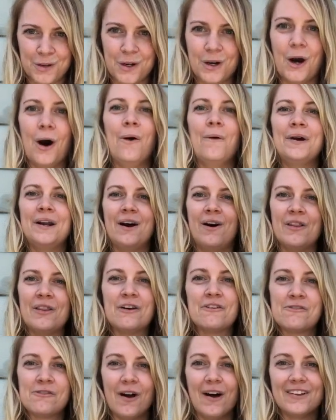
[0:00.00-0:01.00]
going on
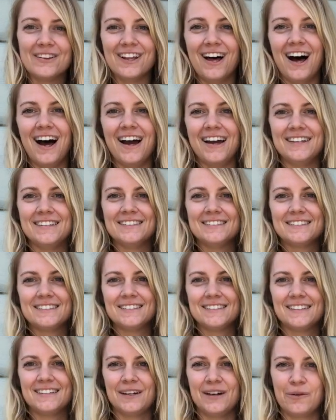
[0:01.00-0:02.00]
the front lines,
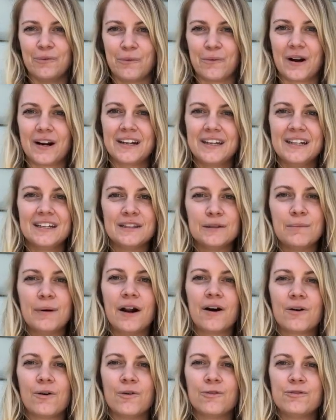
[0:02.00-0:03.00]
working in the
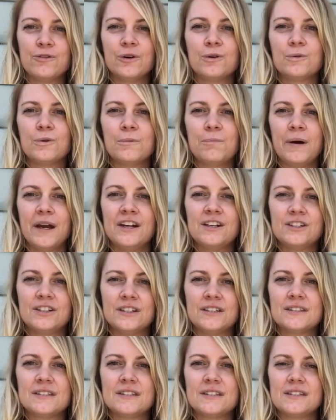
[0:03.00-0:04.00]
medical field with
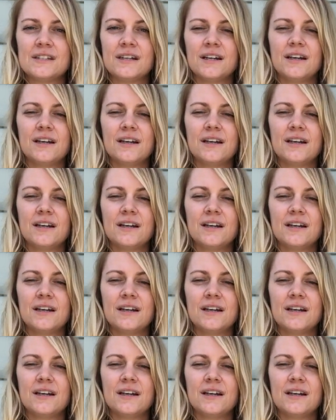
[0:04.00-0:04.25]
patients,